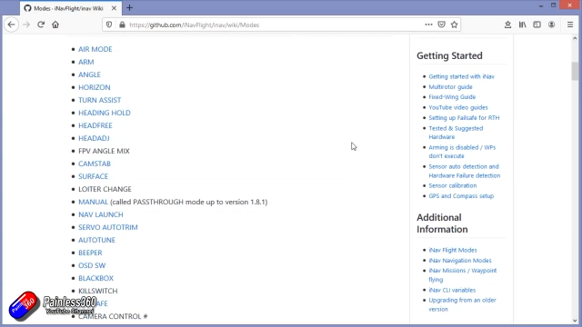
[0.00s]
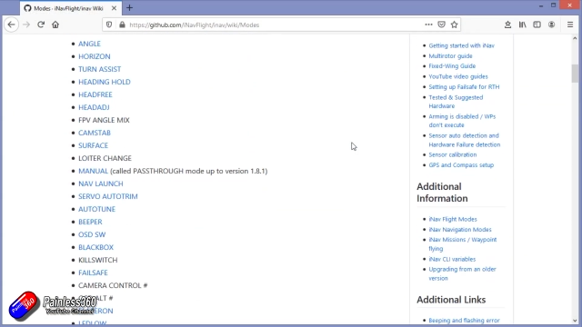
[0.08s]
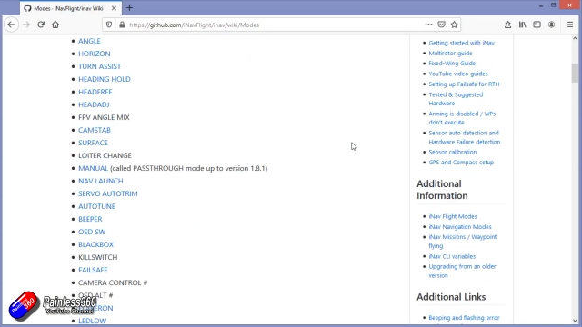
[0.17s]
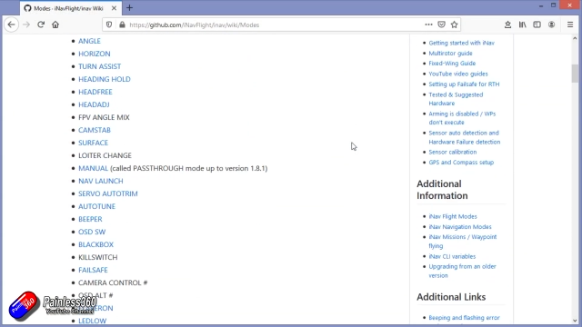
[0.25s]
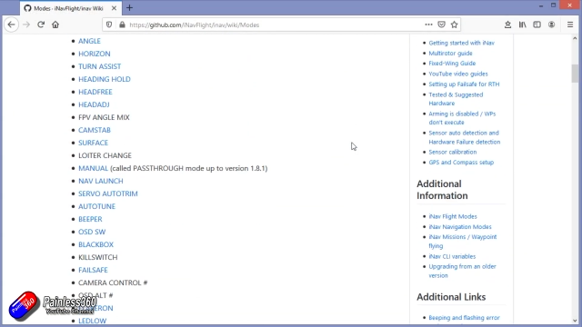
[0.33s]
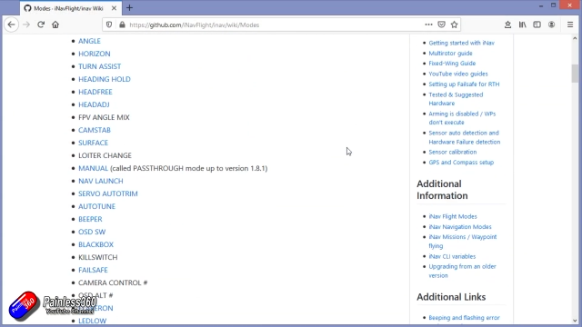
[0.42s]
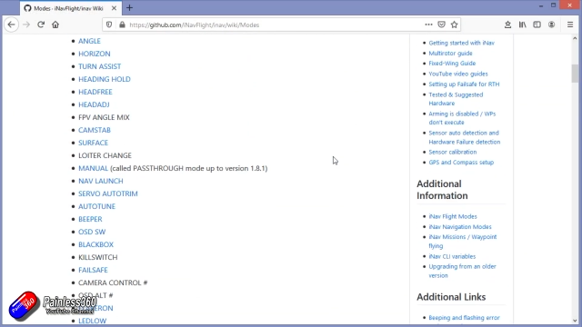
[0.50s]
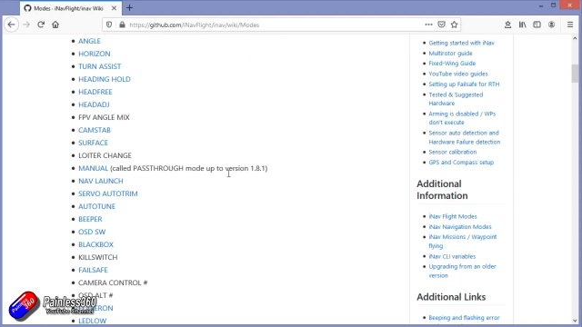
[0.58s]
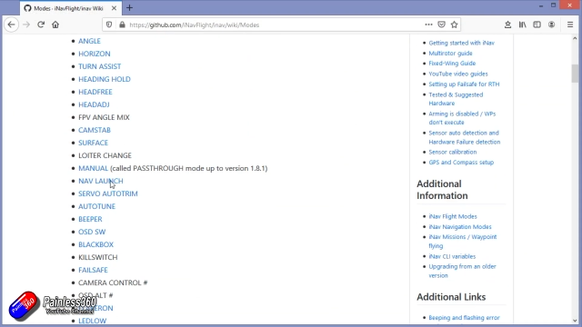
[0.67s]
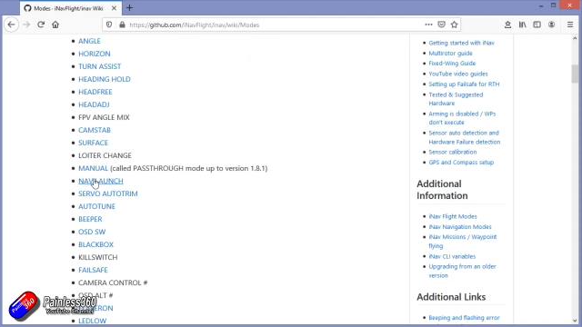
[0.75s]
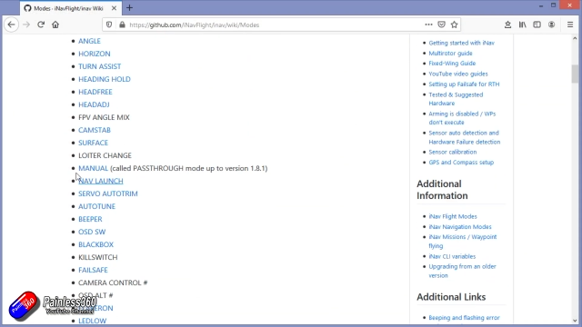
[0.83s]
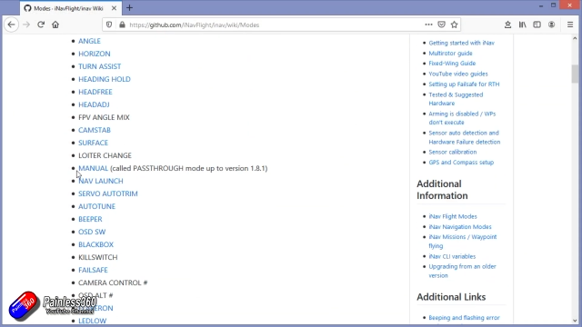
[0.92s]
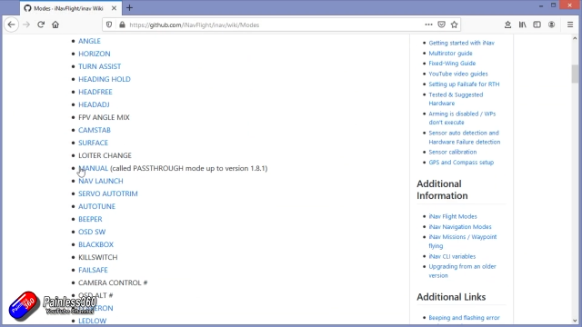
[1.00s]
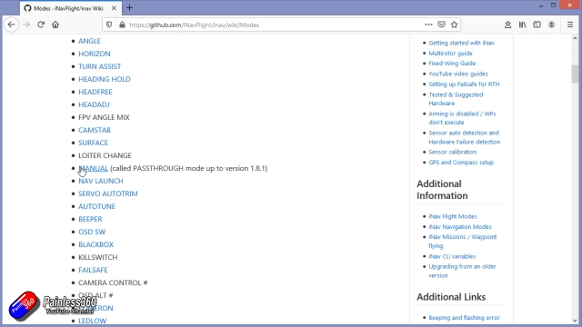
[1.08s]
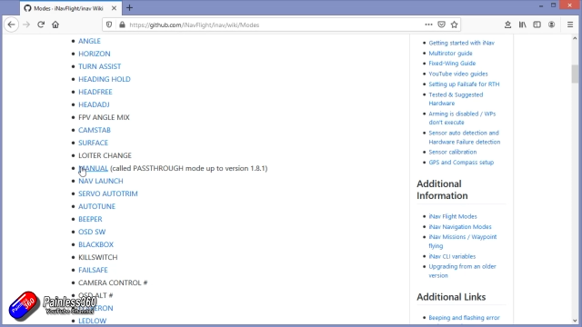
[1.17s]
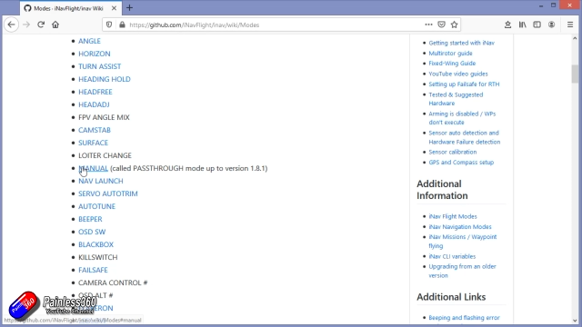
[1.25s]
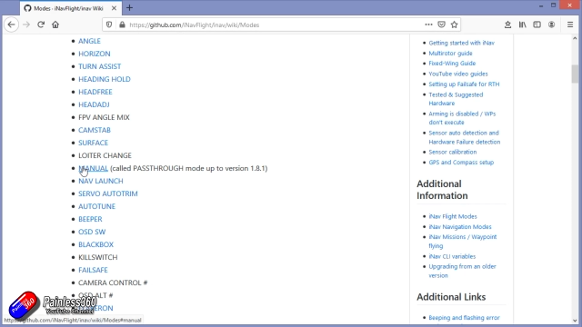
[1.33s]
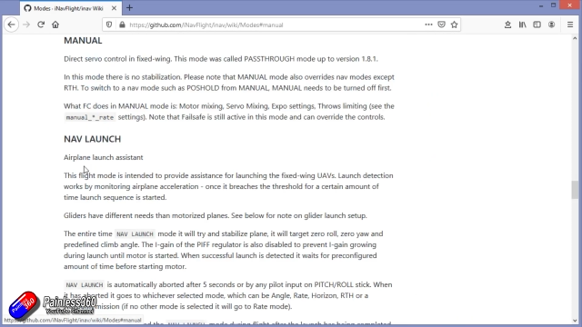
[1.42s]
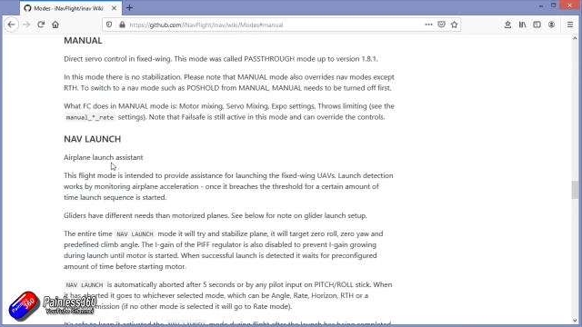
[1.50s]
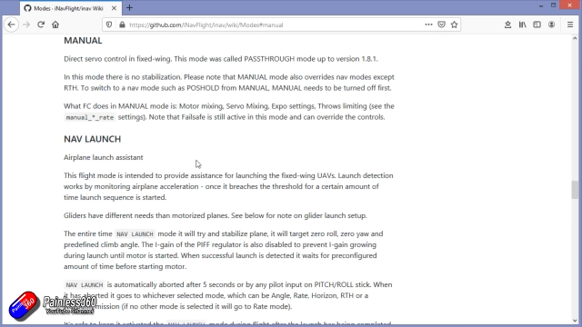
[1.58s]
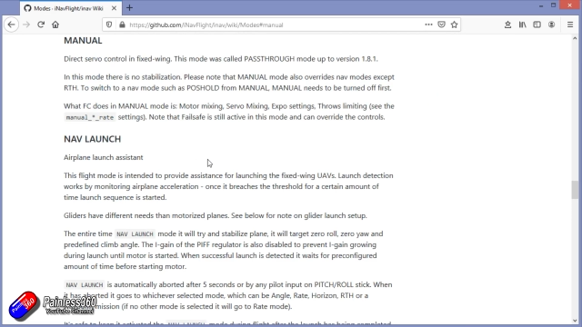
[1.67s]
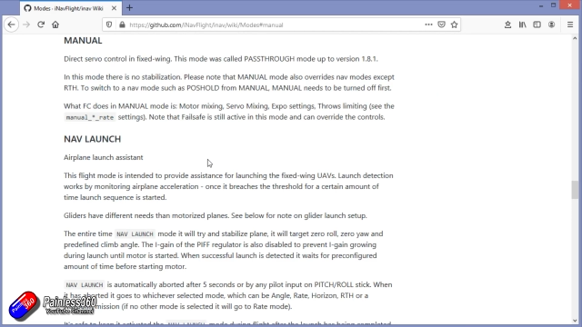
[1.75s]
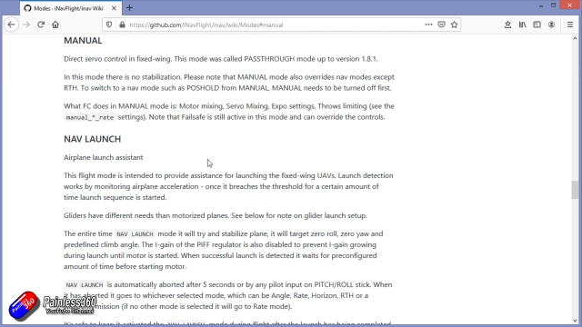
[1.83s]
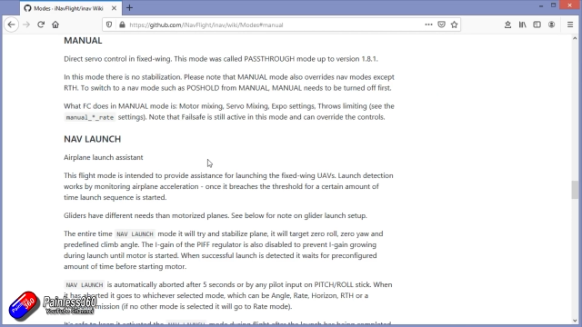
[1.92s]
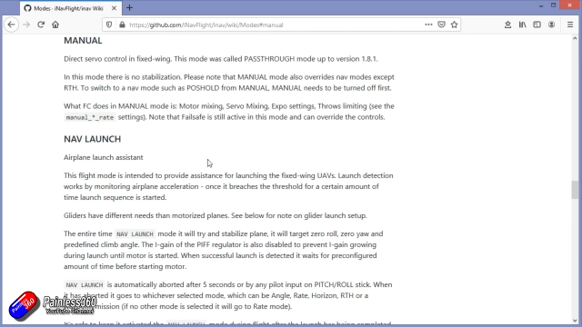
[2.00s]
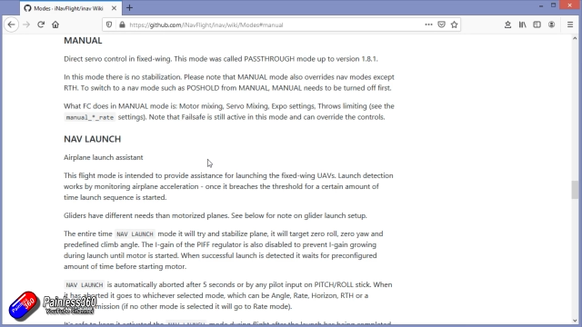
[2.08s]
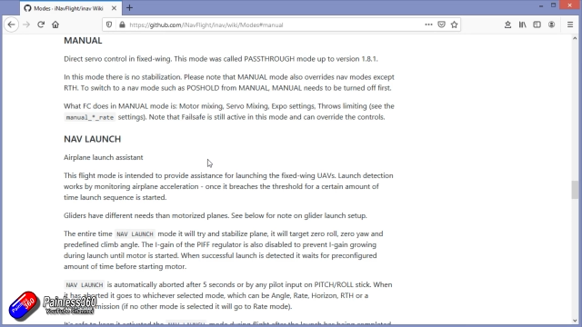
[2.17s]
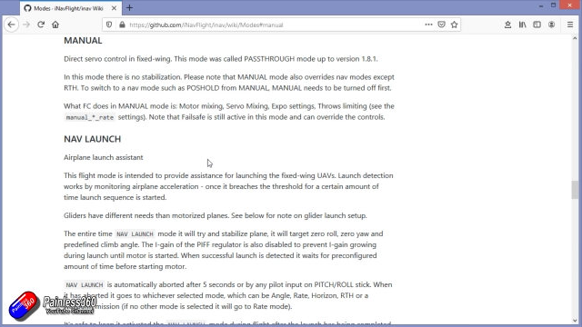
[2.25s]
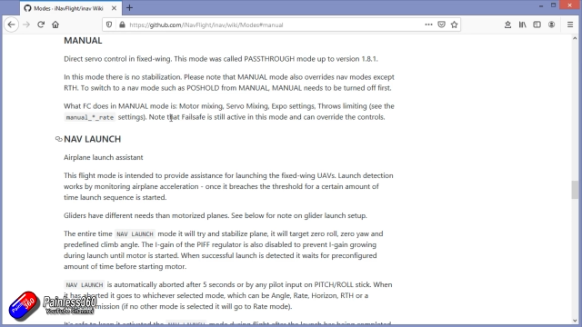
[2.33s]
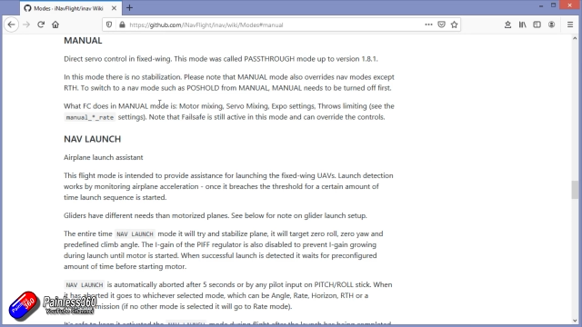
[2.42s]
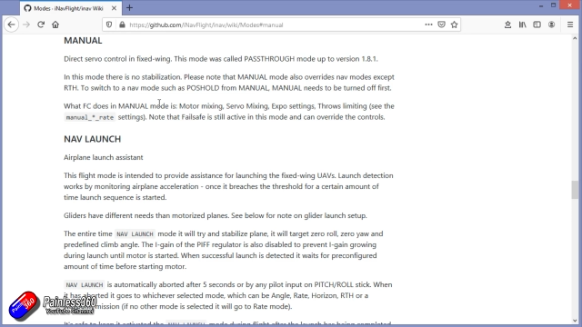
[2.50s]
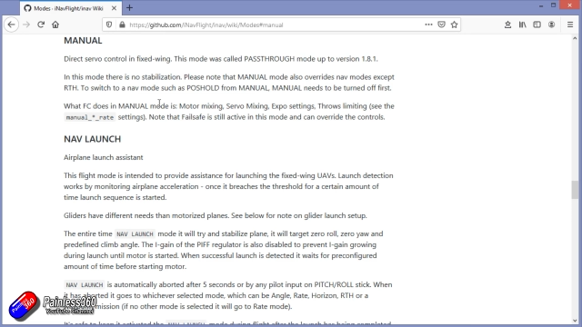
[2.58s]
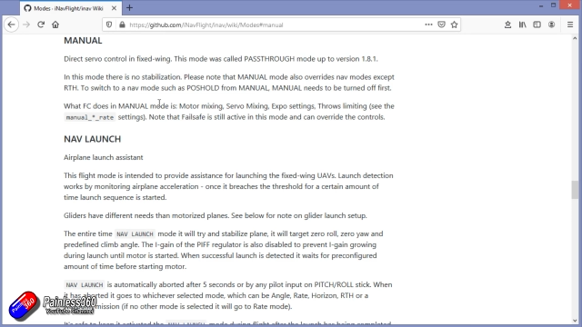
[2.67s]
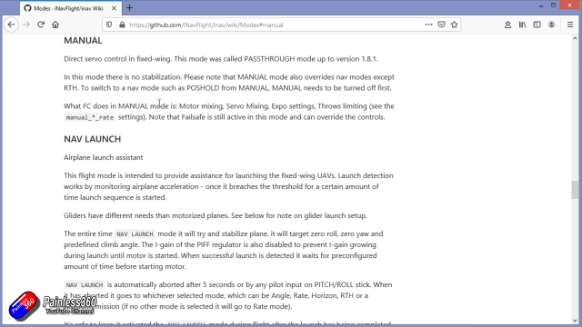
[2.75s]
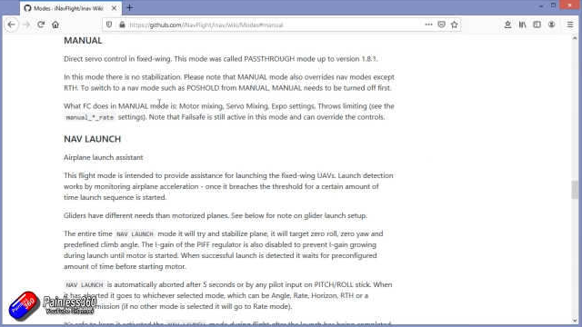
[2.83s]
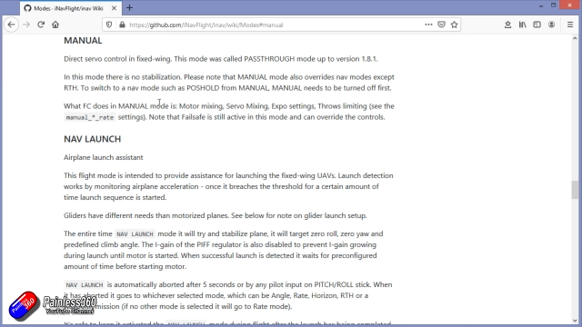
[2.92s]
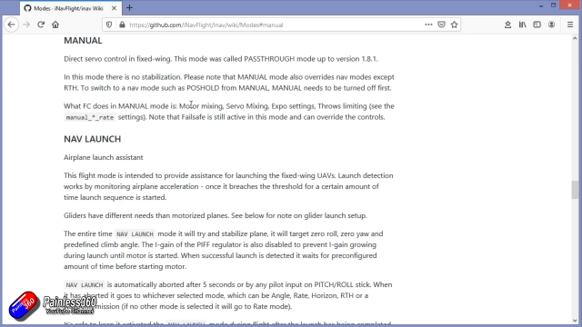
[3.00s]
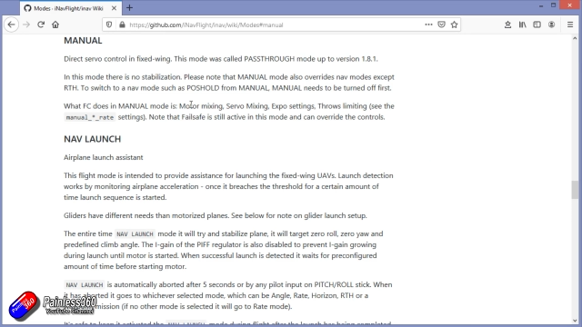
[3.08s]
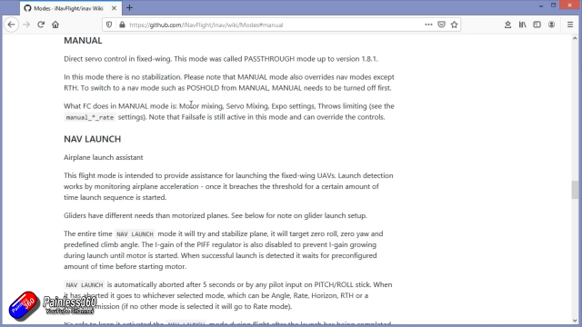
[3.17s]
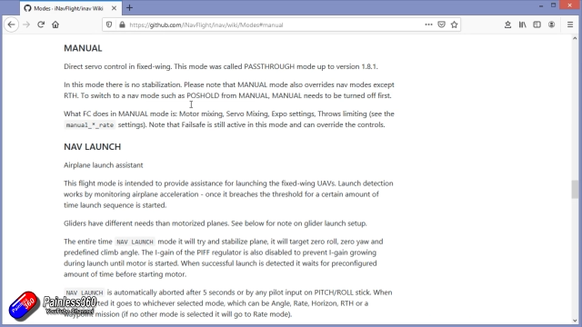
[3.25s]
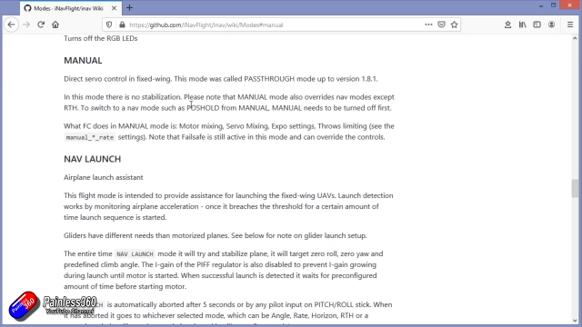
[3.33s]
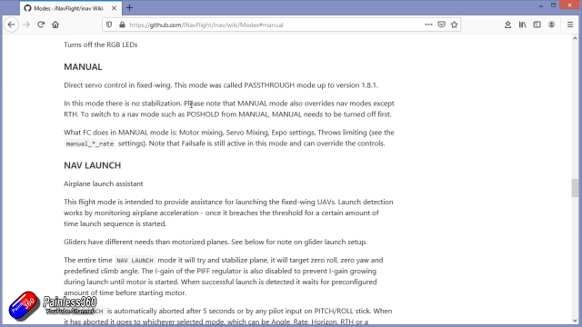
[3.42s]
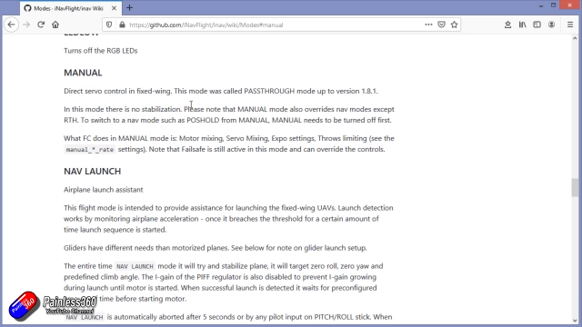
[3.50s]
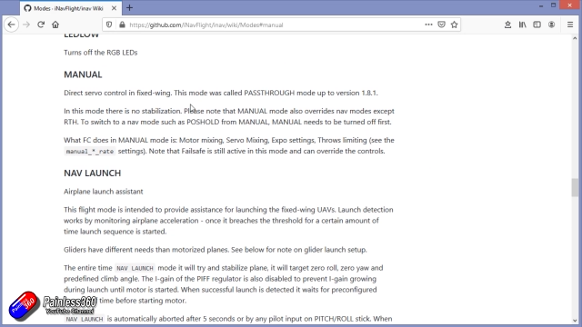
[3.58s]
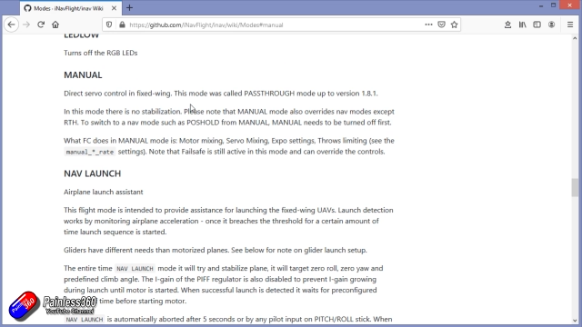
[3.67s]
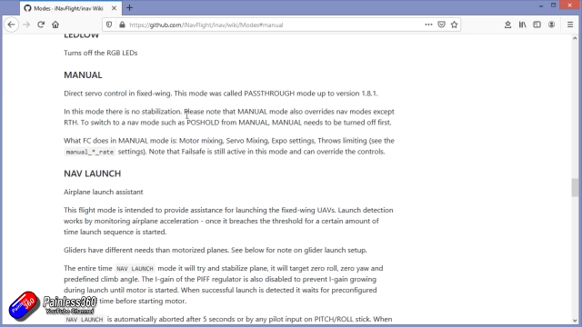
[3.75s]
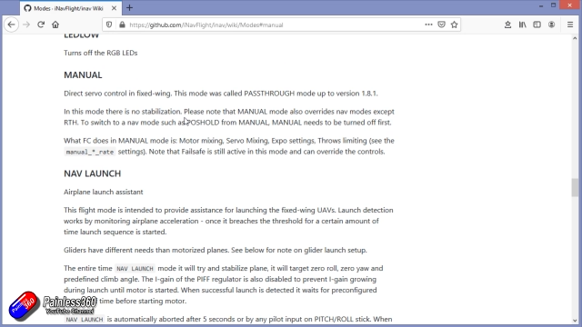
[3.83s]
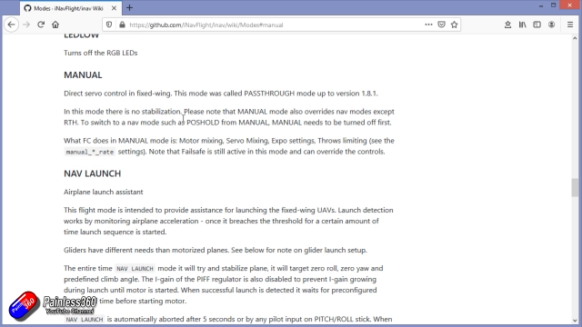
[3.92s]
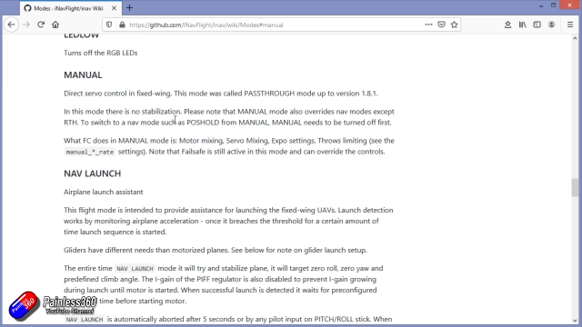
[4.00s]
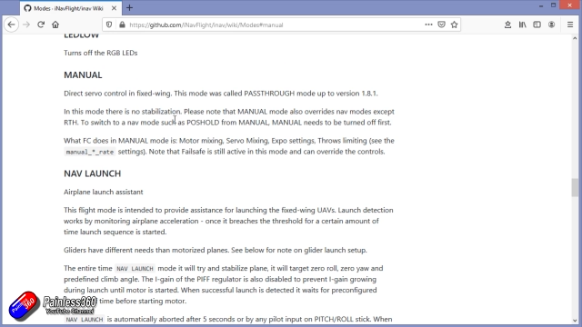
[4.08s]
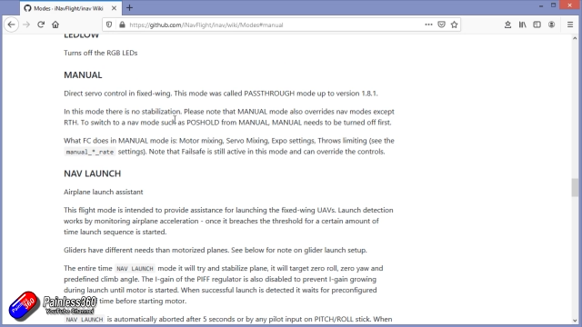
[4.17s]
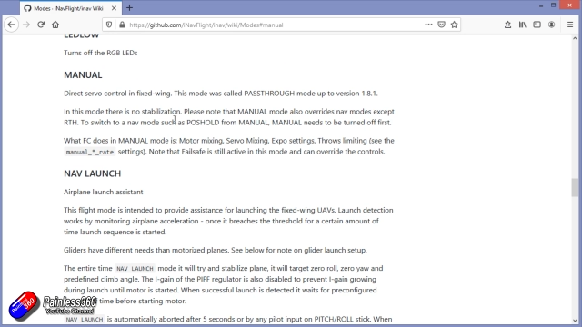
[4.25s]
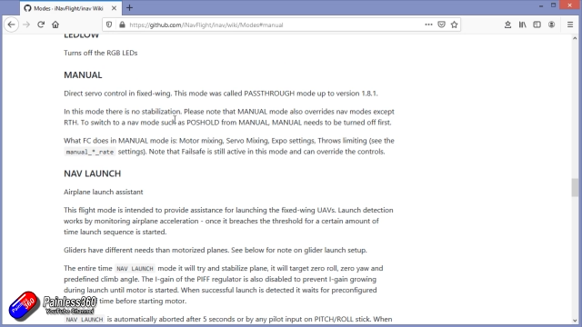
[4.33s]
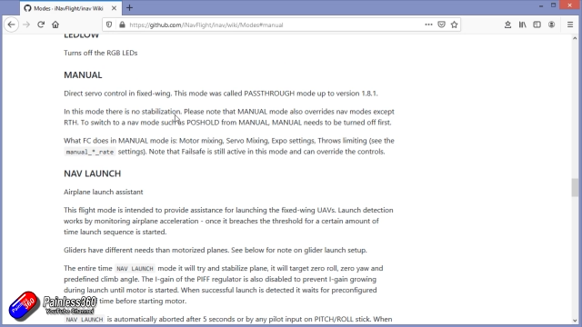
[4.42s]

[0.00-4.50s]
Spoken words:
Nobody's mouth can be seen.